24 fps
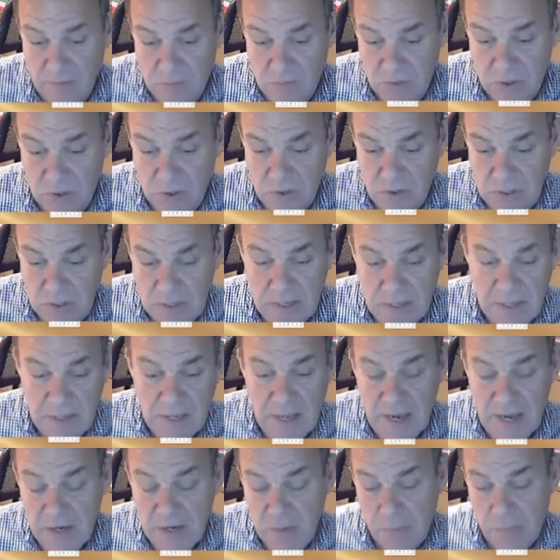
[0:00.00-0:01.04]
journey,
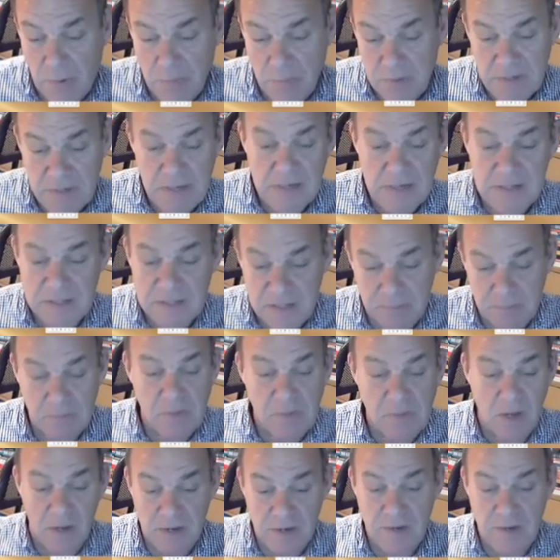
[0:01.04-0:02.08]
and you probably need some
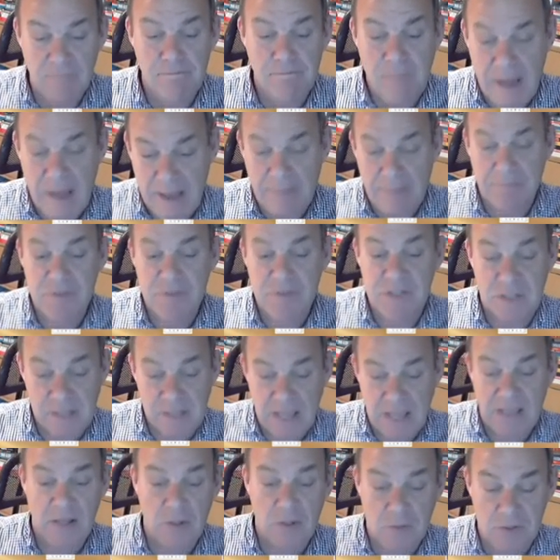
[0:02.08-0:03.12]
kind of map to
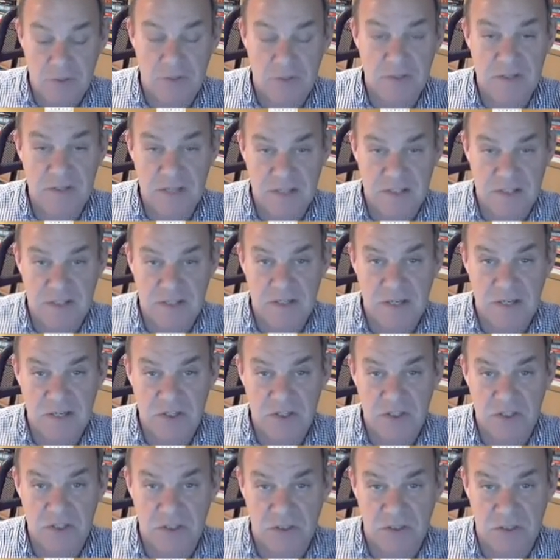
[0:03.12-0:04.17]
get you to the
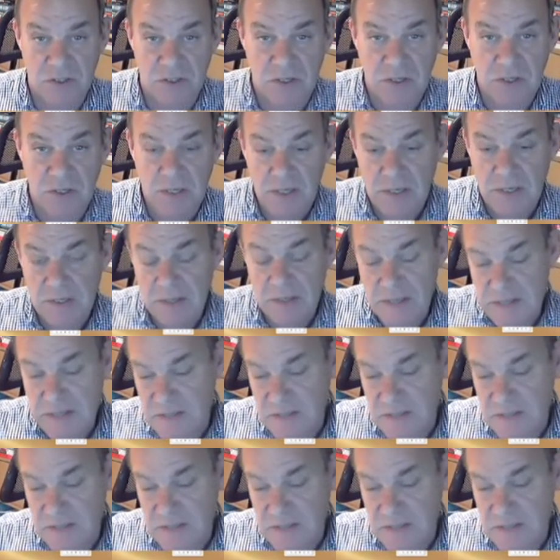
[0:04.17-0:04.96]
destination. There's a